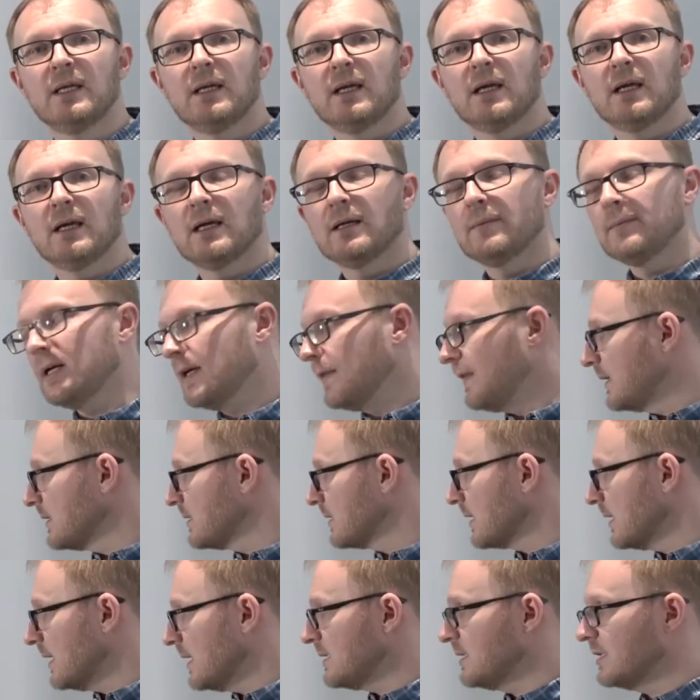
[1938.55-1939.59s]
And that's
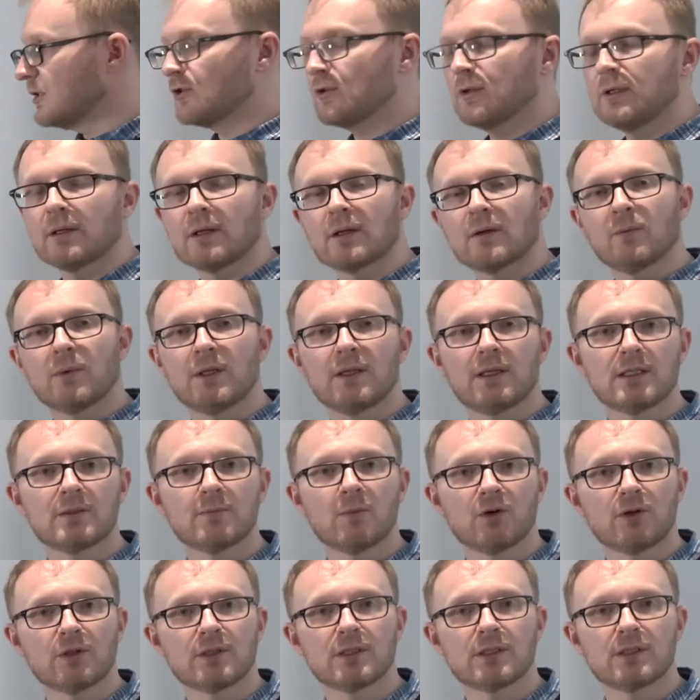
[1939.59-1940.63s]
a classic trick when these
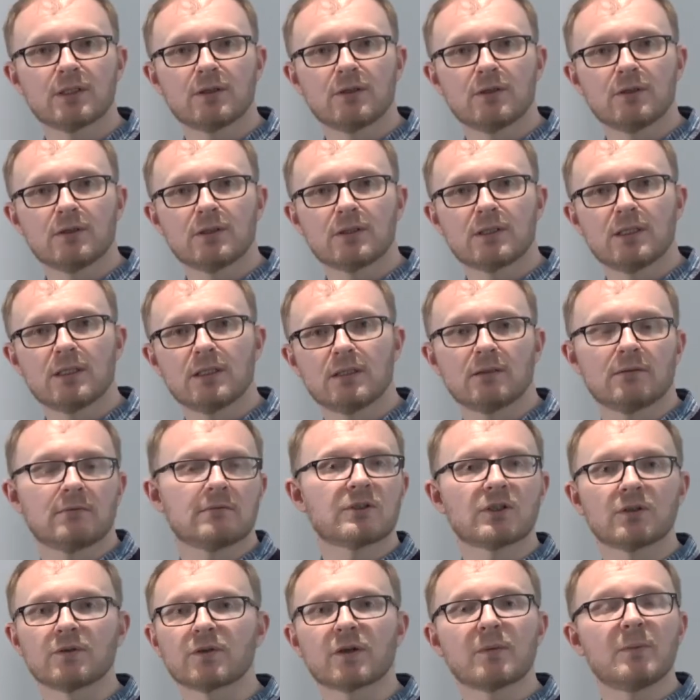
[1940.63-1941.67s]
monitors are used in
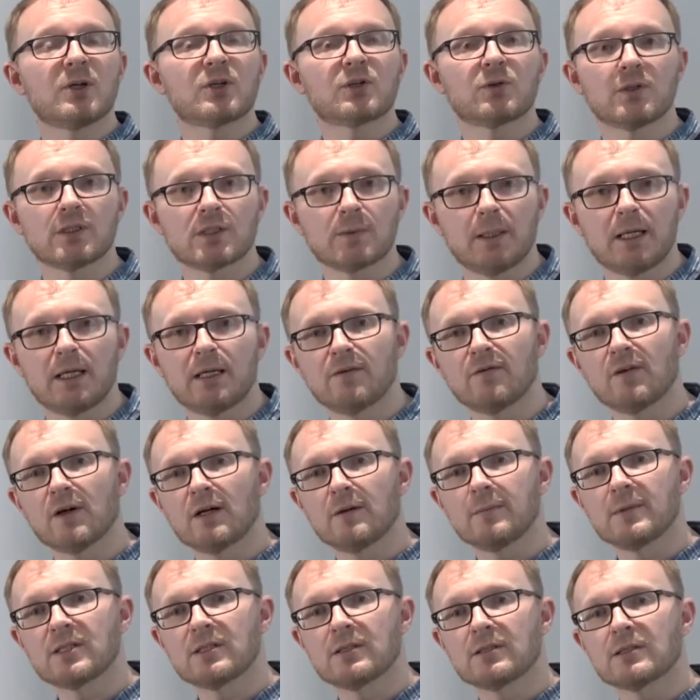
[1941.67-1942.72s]
sort of commercial display
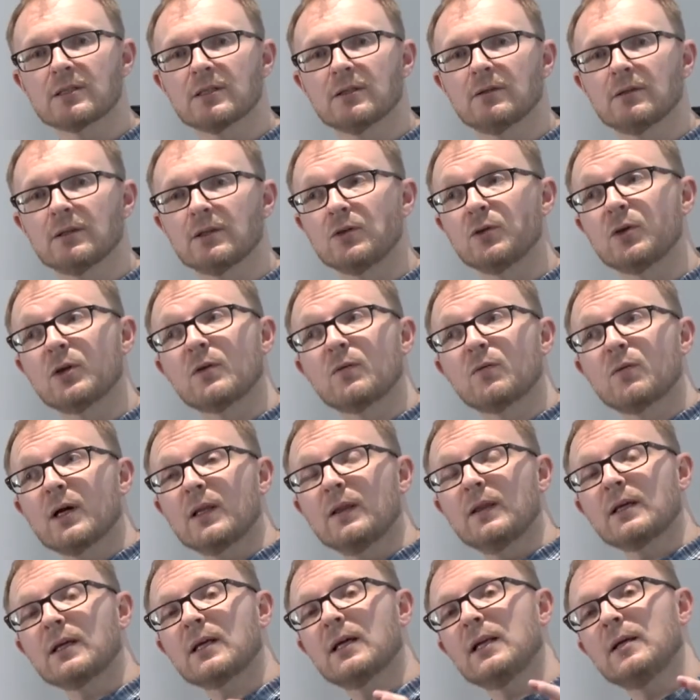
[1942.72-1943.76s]
environments and so on. You can
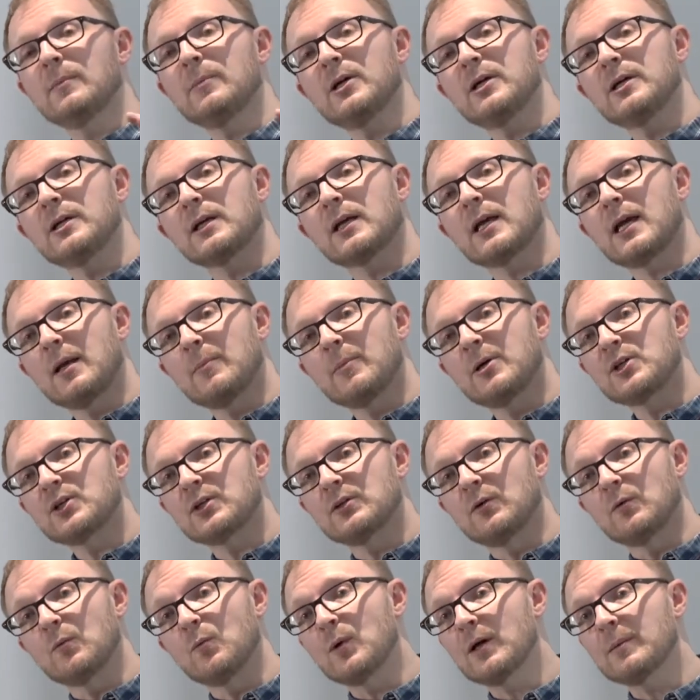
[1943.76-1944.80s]
run the
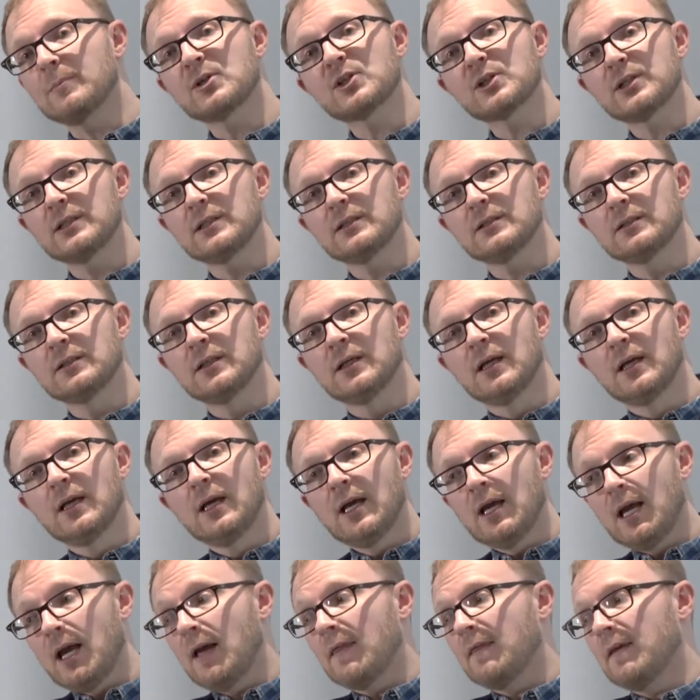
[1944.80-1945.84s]
calibration on one machine
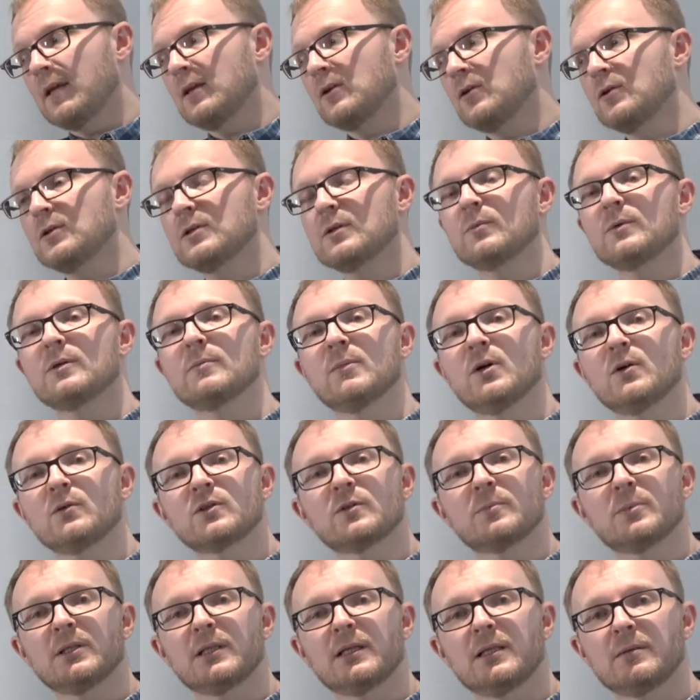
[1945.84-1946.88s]
and then use it with
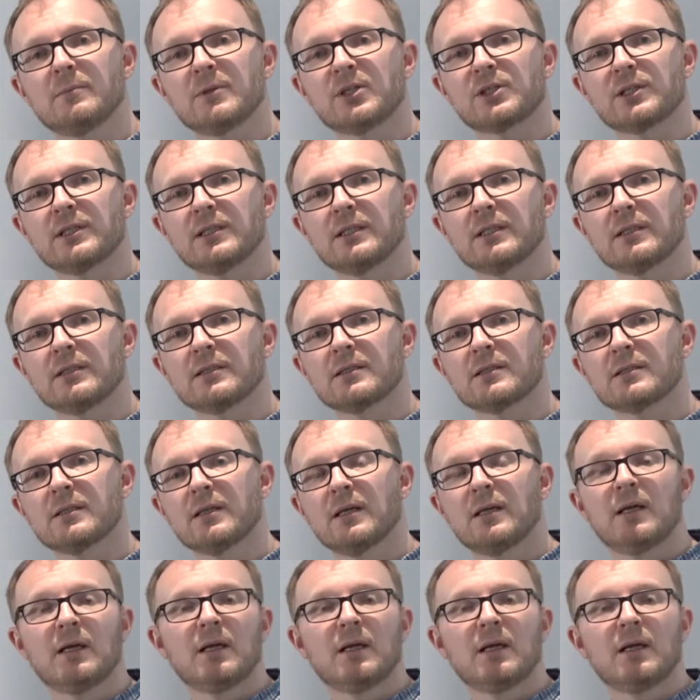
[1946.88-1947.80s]
multiple other machines.